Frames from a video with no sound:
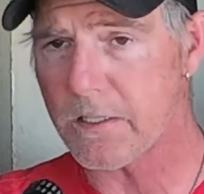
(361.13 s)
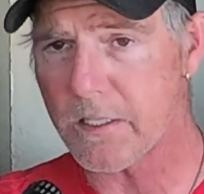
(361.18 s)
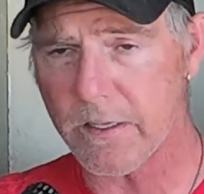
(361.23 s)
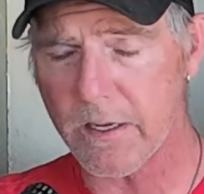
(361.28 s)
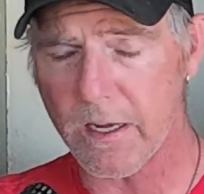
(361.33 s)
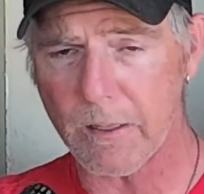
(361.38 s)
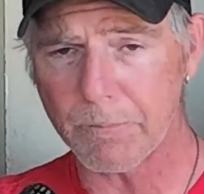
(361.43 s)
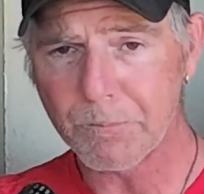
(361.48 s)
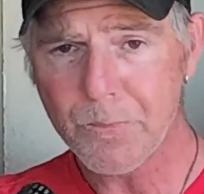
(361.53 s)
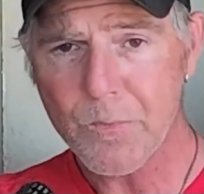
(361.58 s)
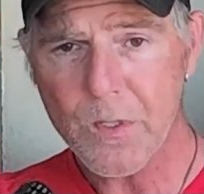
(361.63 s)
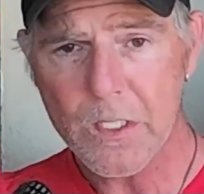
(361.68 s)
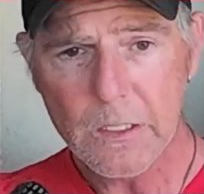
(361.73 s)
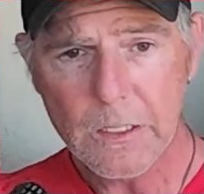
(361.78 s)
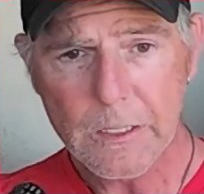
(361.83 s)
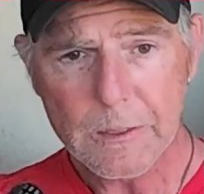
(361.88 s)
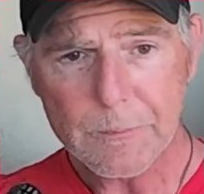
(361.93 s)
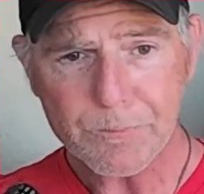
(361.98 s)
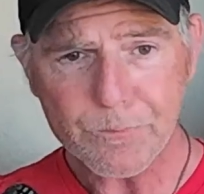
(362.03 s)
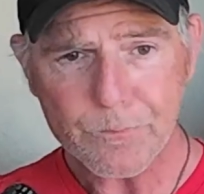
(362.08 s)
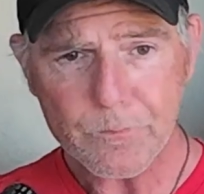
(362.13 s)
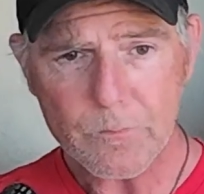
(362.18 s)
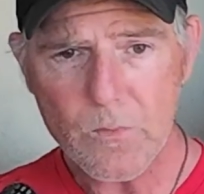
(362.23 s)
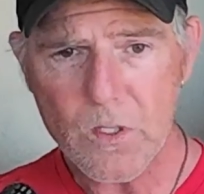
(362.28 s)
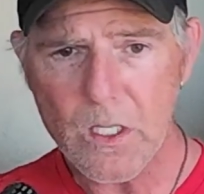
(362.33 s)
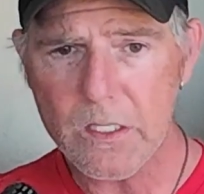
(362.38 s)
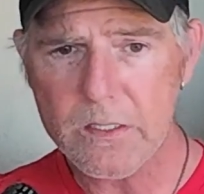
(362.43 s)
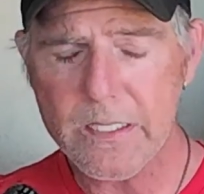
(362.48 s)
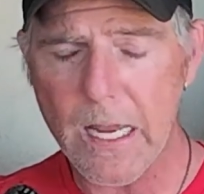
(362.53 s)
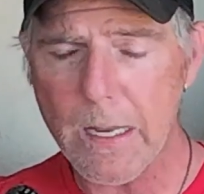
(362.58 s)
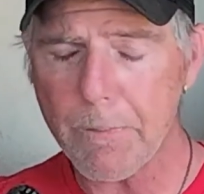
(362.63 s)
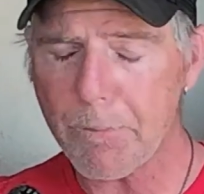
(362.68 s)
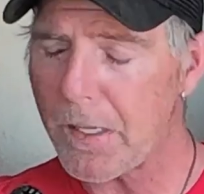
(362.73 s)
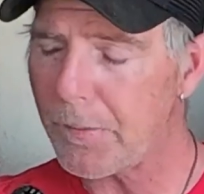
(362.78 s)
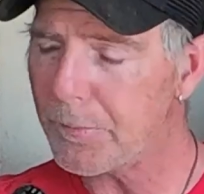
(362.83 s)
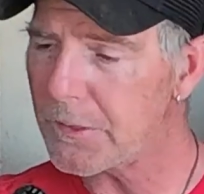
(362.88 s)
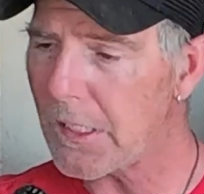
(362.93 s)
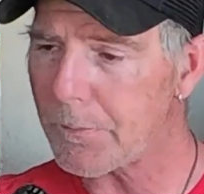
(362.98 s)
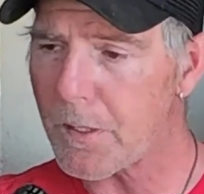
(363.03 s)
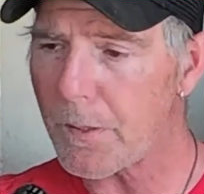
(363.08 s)
And take
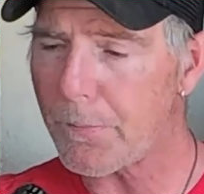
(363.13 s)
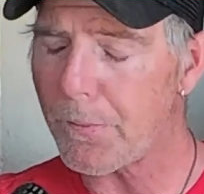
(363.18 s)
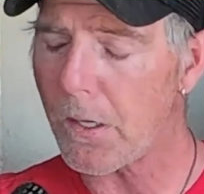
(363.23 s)
people up to the